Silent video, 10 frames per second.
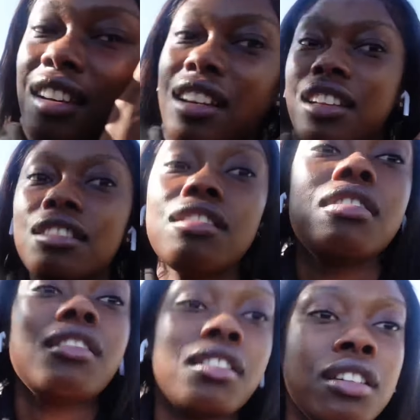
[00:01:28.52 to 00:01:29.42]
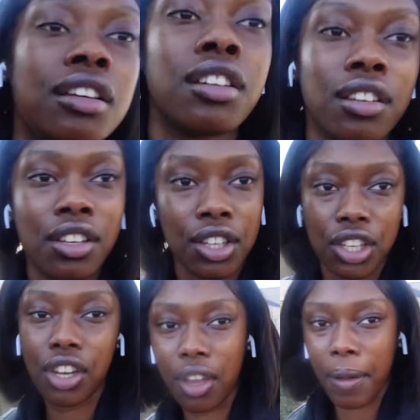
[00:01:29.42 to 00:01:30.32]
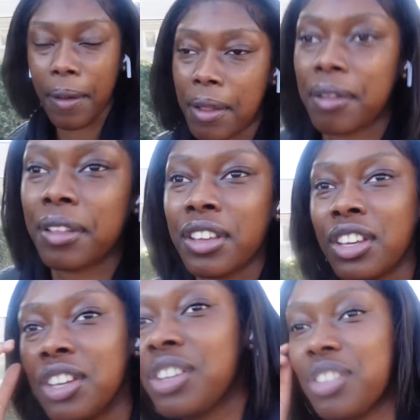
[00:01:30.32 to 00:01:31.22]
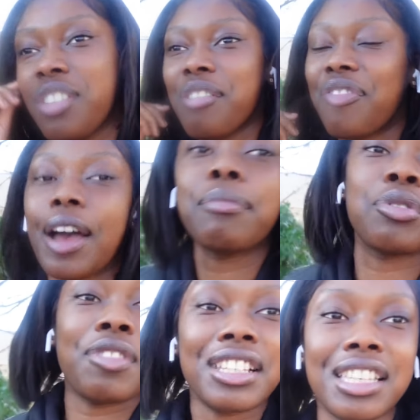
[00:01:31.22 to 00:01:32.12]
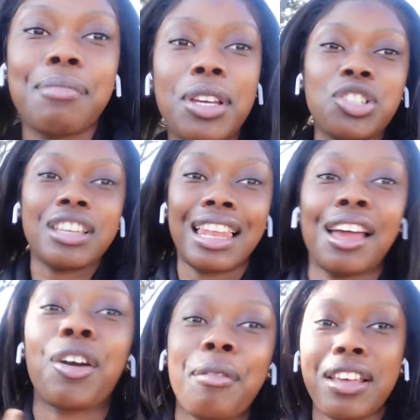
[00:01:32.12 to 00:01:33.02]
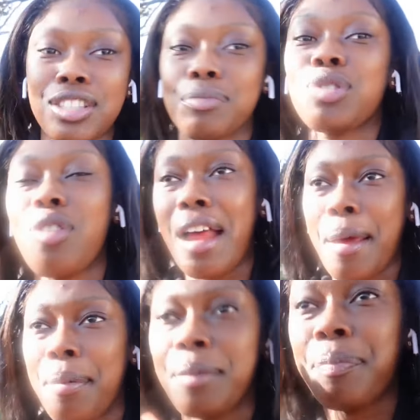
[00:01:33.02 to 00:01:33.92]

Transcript: And you know the vibes already. Make sure you like, comment and subscribe,